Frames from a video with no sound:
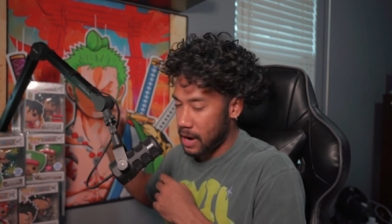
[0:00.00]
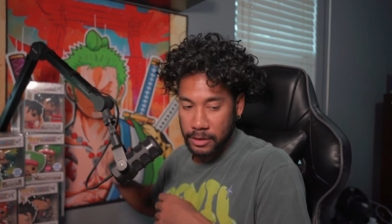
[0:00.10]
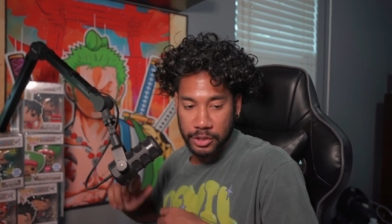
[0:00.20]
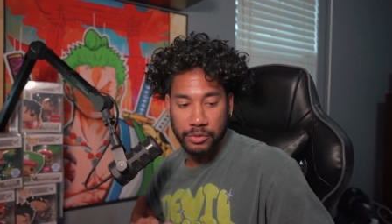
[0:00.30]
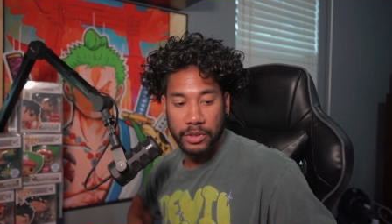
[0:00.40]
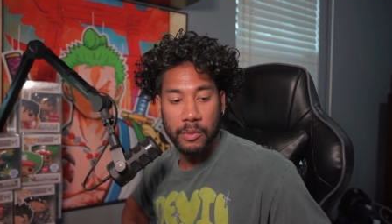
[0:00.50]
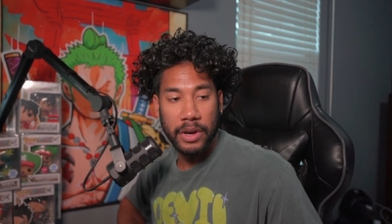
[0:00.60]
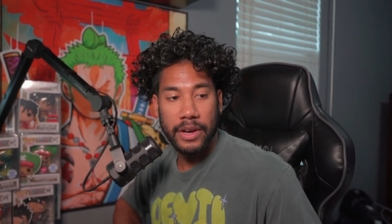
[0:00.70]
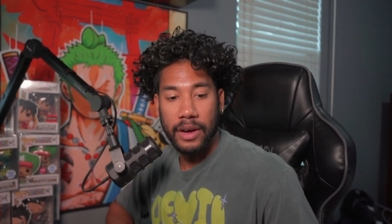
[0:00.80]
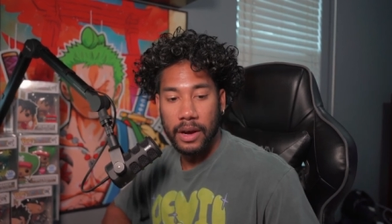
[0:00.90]
I just really
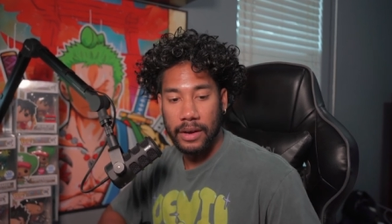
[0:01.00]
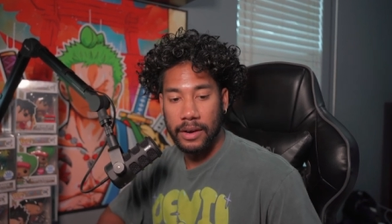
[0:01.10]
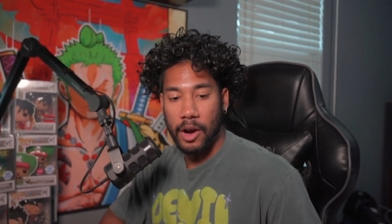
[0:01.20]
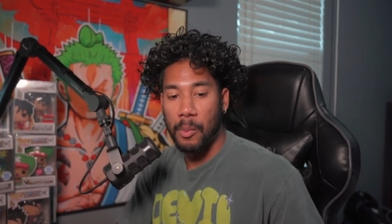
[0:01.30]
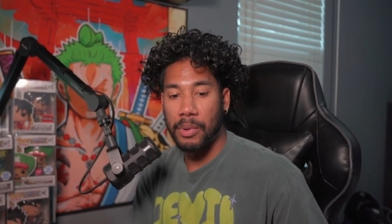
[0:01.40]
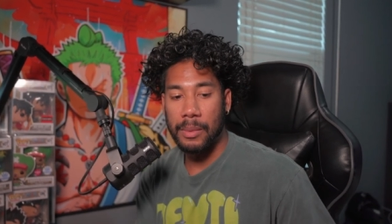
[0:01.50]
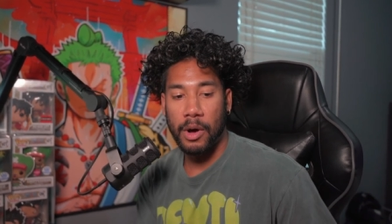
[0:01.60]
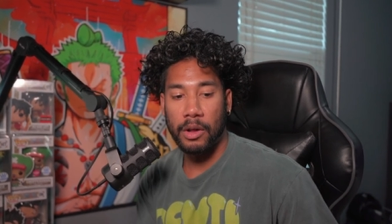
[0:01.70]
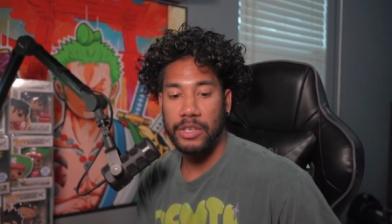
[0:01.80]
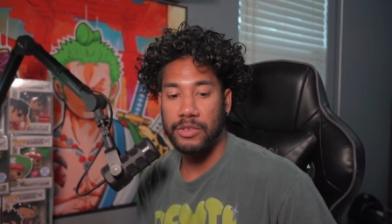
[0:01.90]
wanted to uh, open up
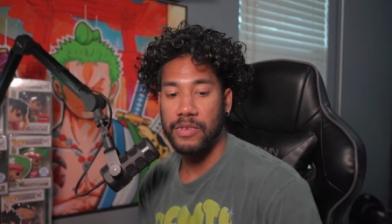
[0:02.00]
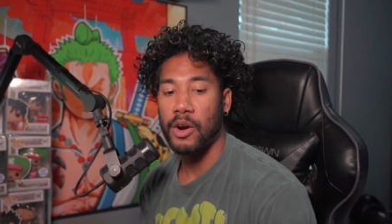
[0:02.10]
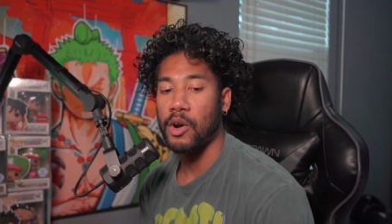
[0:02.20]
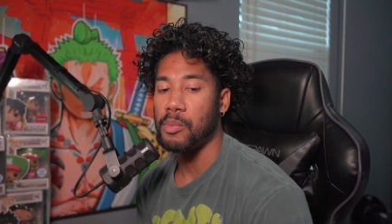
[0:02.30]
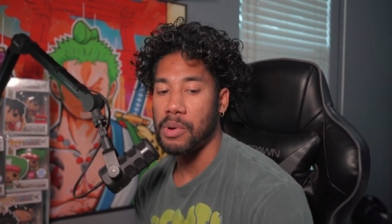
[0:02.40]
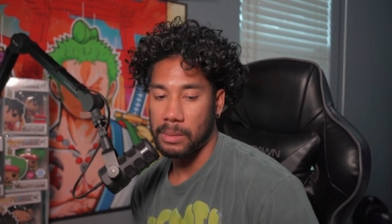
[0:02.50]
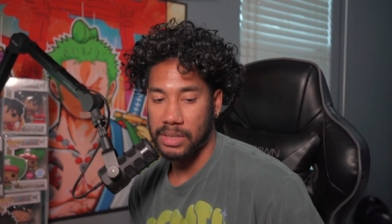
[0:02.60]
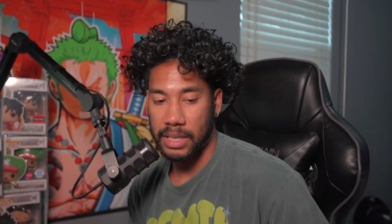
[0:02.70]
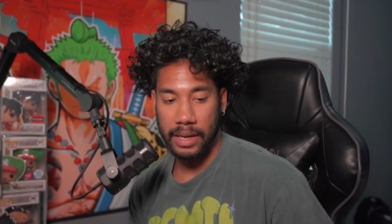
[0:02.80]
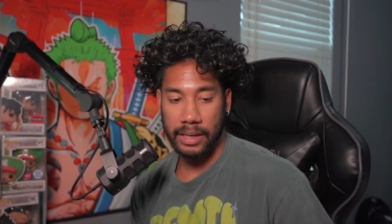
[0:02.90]
all these Funko Pops
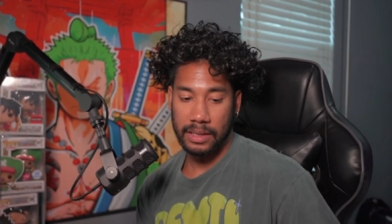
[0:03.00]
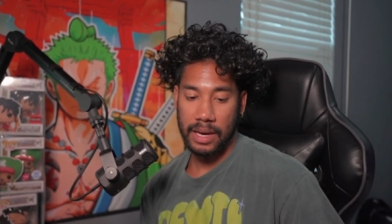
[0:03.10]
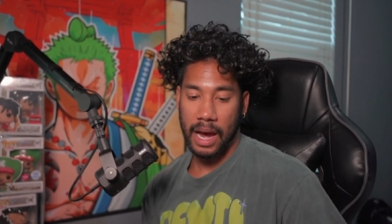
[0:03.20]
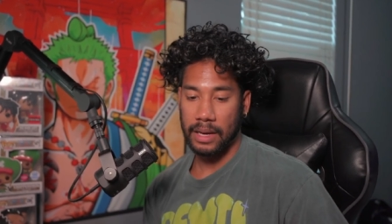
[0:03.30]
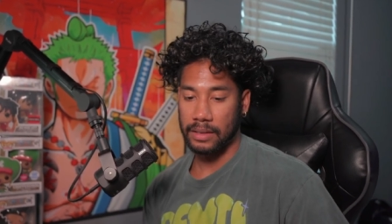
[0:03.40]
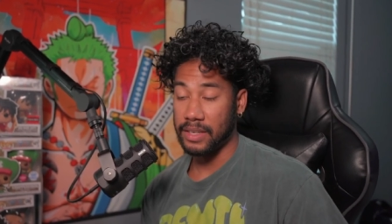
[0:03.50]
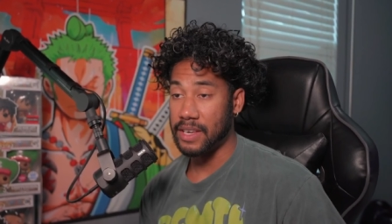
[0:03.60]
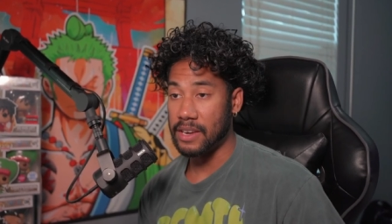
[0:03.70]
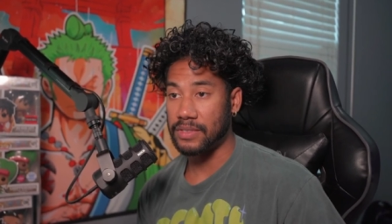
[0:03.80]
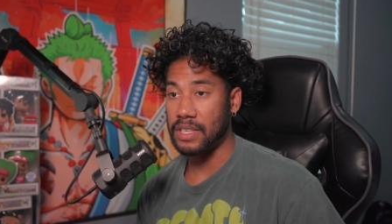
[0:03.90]
that I had got
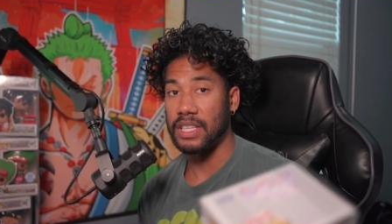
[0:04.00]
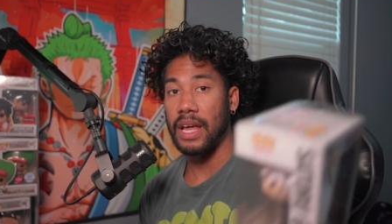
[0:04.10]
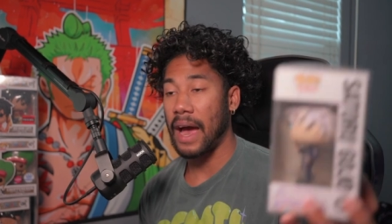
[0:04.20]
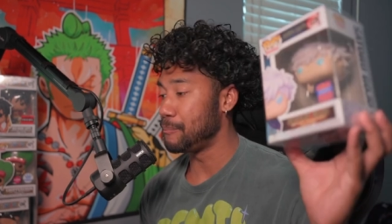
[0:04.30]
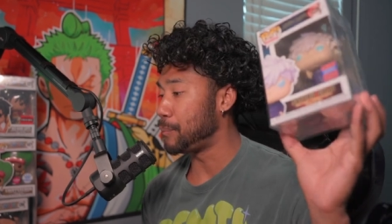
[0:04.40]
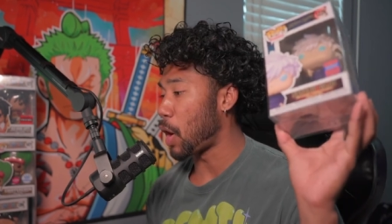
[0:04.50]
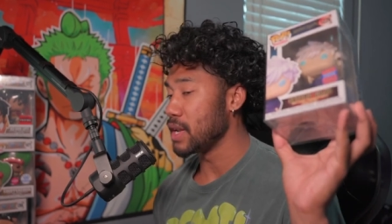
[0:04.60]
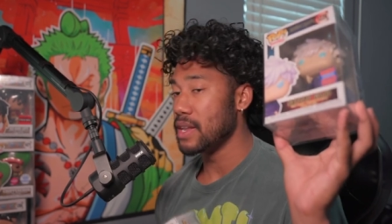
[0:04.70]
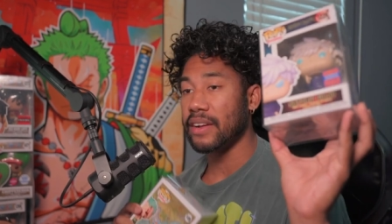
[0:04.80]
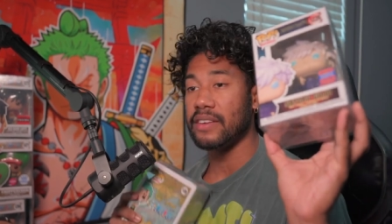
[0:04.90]
gifted. I bought
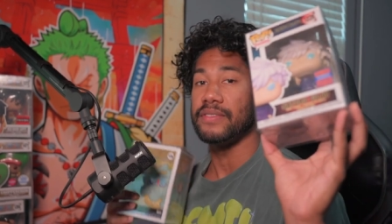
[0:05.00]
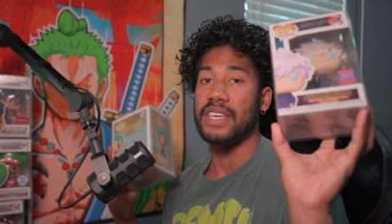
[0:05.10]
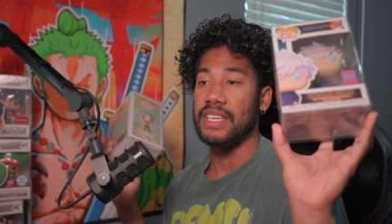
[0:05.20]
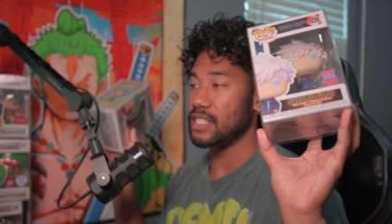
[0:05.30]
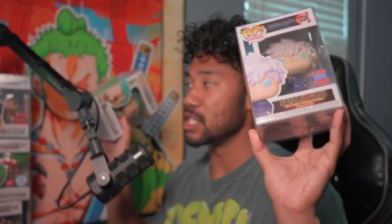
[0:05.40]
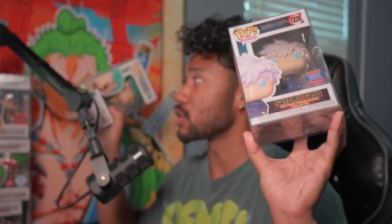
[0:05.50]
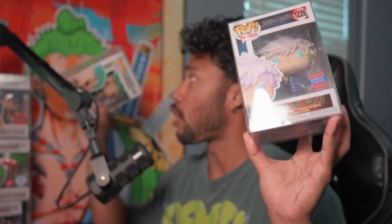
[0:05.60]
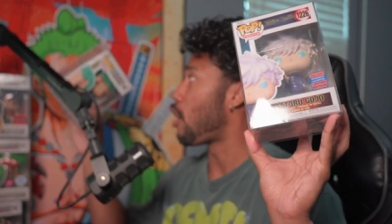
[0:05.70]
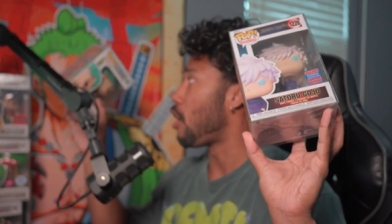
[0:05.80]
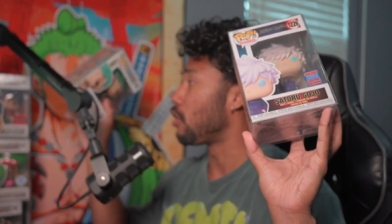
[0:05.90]
none of these. These are
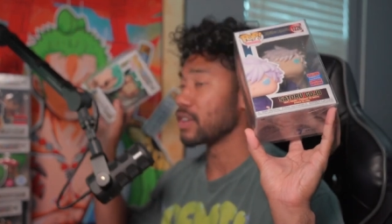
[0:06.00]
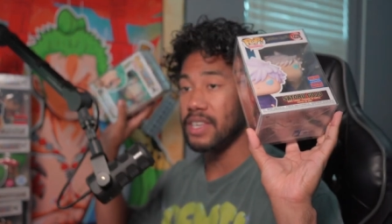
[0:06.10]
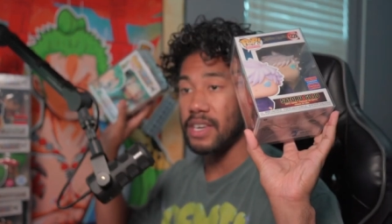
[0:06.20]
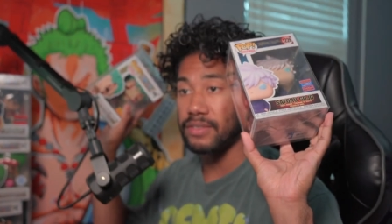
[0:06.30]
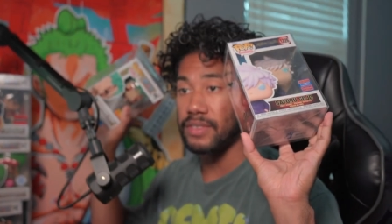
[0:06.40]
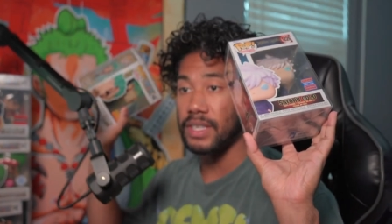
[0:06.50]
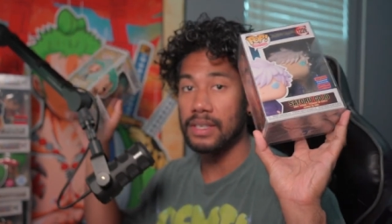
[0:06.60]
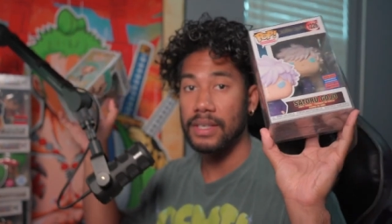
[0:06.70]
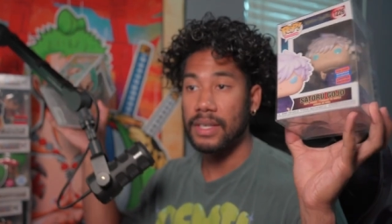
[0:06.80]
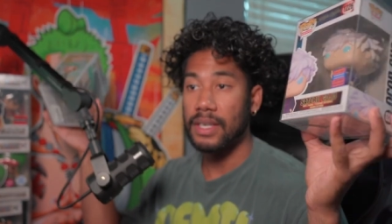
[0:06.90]
all gifted.
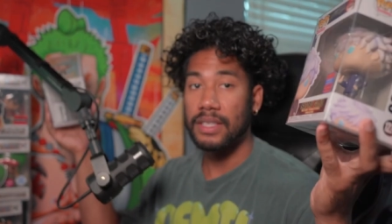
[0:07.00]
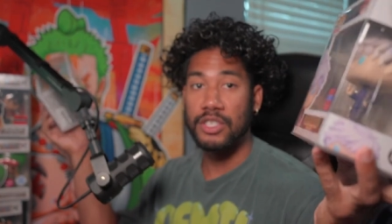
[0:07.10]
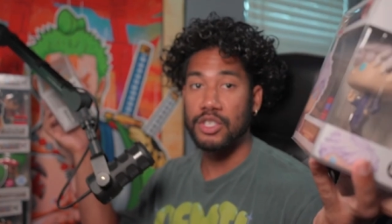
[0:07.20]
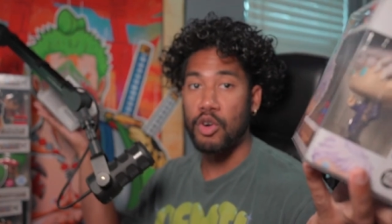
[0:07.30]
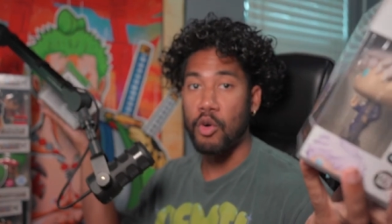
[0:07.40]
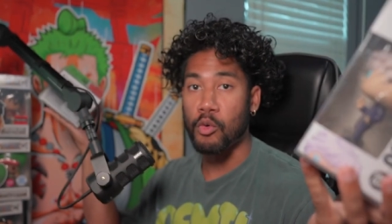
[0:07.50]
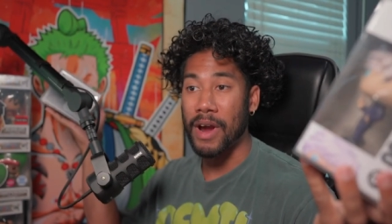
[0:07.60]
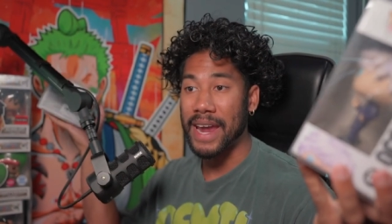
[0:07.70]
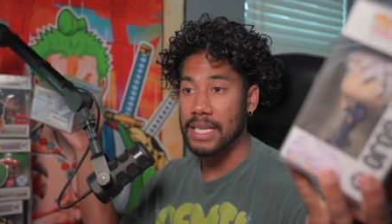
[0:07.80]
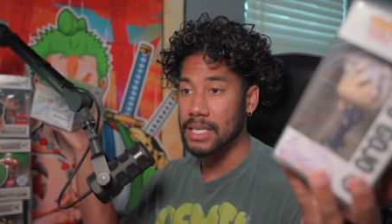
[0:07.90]
This is
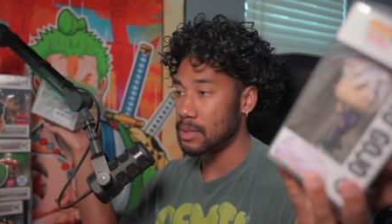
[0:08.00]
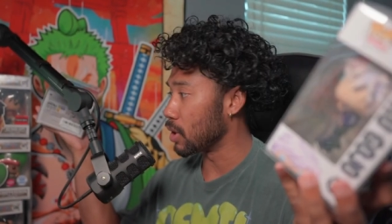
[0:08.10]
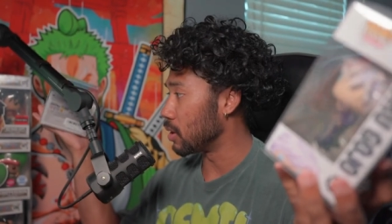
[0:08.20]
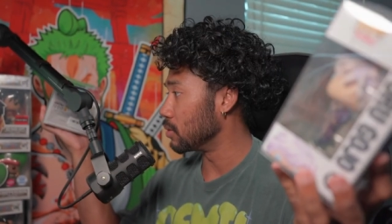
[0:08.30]
crazy, bro.